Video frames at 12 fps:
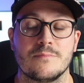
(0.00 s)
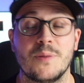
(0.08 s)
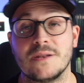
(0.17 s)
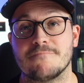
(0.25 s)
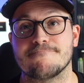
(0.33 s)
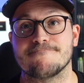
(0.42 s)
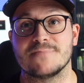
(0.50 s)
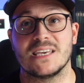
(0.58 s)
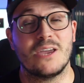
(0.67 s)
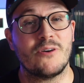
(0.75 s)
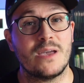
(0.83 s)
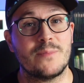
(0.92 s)
But
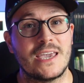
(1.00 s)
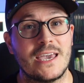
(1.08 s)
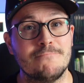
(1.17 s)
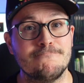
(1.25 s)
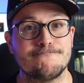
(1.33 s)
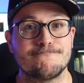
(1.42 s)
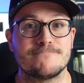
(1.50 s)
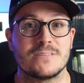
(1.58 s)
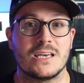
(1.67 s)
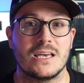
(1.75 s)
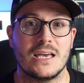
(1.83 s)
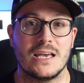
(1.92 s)
here I am again.
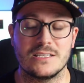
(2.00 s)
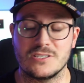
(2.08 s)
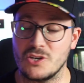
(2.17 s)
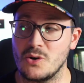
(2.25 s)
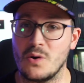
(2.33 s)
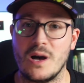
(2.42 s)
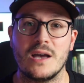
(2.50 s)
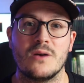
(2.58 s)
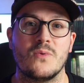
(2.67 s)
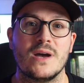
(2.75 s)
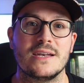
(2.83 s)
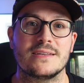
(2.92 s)
And so I
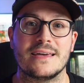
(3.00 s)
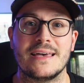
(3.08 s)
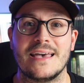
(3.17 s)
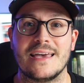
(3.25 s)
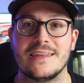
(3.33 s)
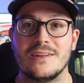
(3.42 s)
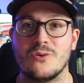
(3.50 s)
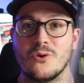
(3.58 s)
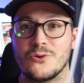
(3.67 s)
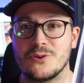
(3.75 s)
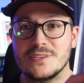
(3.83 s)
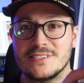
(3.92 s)
went ahead and
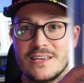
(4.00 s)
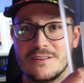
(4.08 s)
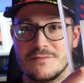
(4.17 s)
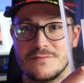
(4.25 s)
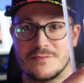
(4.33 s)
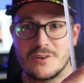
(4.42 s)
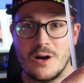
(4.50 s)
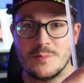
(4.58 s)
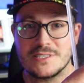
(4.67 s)
ordered a set of comic